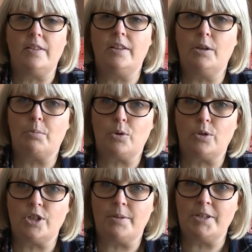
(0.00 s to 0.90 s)
the
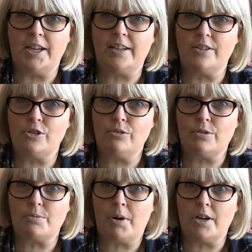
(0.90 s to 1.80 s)
approach I'm taking to
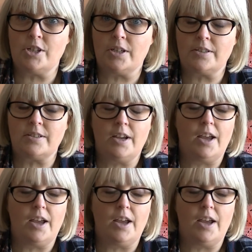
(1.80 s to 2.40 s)
those projects.